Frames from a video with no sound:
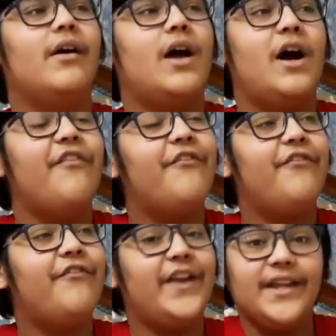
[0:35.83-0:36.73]
a
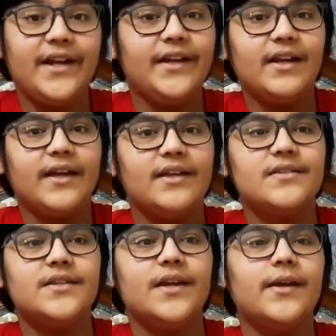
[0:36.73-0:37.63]
fairy tale, I can
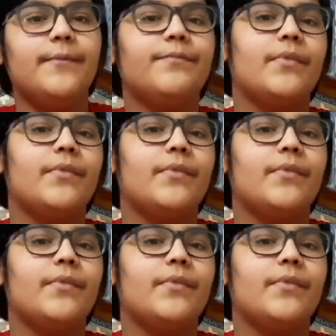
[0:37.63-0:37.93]
say.